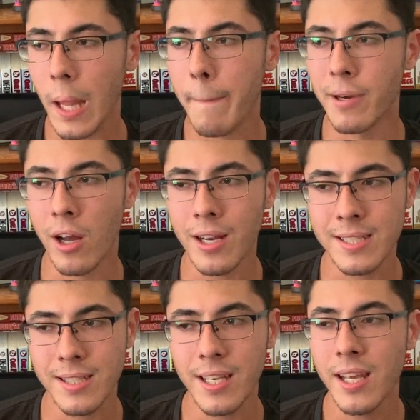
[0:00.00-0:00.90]
But
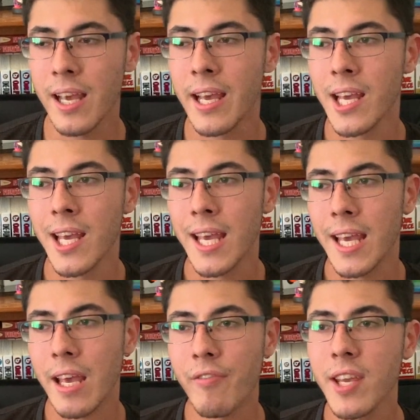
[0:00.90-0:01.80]
honestly,
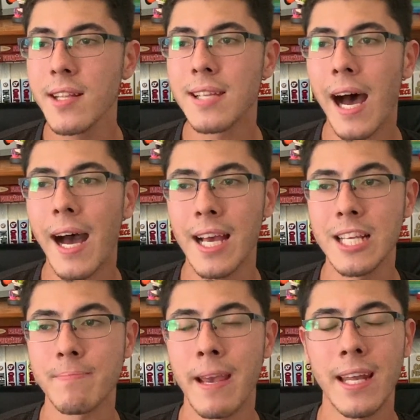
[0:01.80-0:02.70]
if he
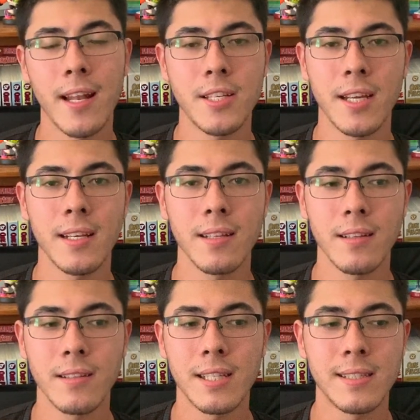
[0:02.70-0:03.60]
dies managing
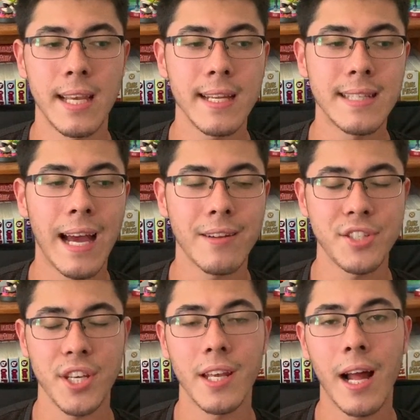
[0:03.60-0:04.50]
to take down
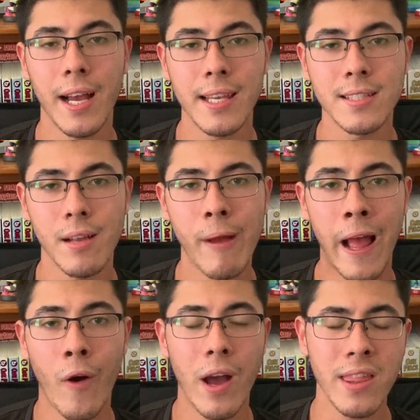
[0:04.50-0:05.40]
Shigaraki
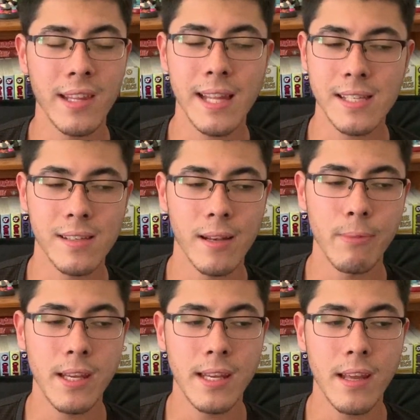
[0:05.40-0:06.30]
somehow, I think that's going to
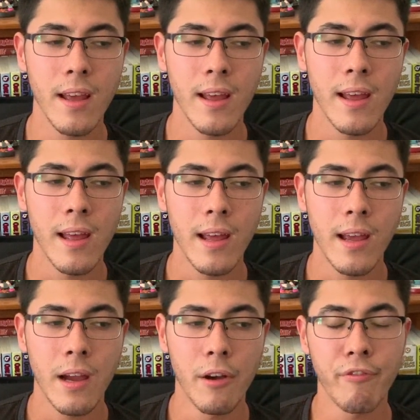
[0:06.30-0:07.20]
be
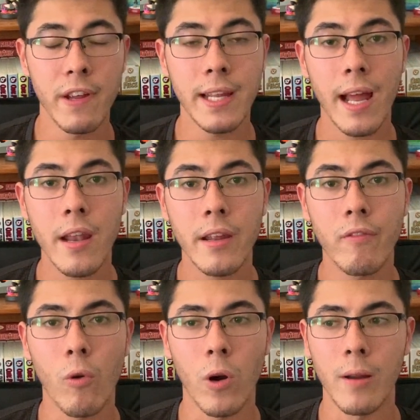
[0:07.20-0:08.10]
a fitting ending
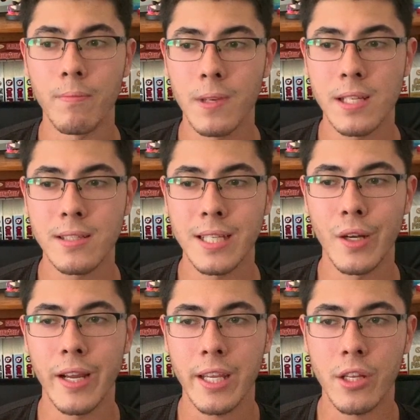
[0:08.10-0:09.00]
for him,
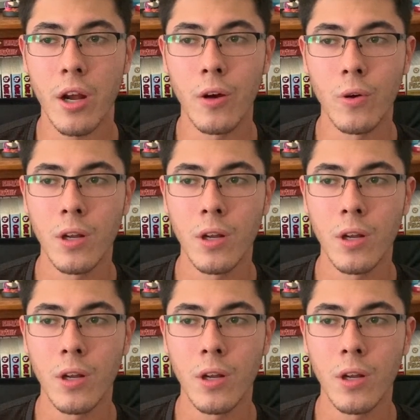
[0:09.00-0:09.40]
considering, you know,